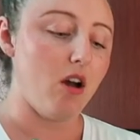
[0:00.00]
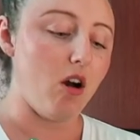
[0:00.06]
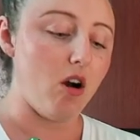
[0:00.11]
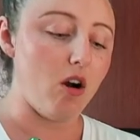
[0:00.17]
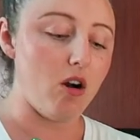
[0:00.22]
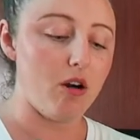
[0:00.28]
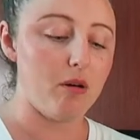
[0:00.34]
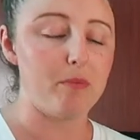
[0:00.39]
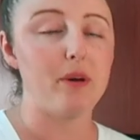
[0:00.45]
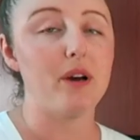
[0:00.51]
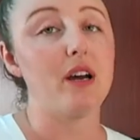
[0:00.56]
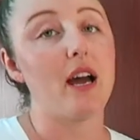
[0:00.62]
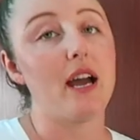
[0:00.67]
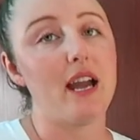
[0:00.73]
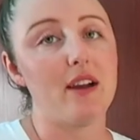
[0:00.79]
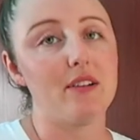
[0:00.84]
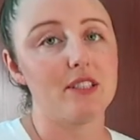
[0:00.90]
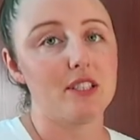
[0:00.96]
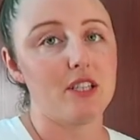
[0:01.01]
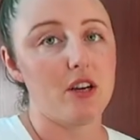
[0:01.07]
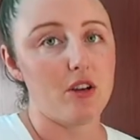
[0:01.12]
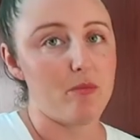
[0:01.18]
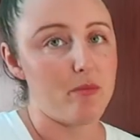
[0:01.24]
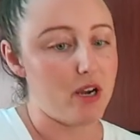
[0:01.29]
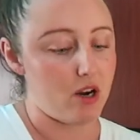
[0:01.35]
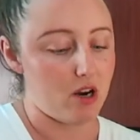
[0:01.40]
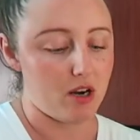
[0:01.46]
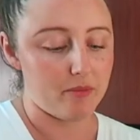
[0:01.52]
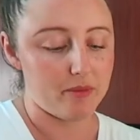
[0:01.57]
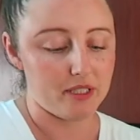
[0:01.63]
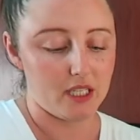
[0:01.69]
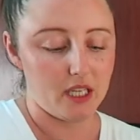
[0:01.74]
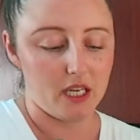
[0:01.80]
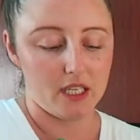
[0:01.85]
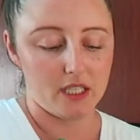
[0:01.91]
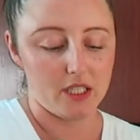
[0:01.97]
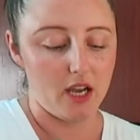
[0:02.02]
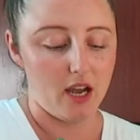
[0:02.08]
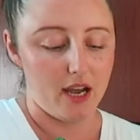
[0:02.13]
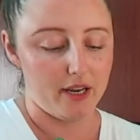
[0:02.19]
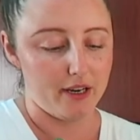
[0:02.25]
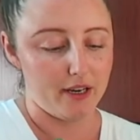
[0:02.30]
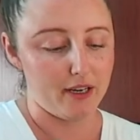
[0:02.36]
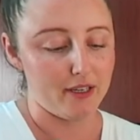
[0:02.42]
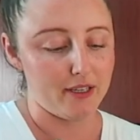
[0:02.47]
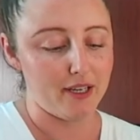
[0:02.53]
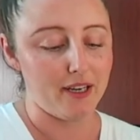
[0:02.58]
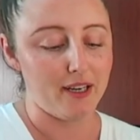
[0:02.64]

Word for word: Oh, but I have to tell you, my arm is getting tired.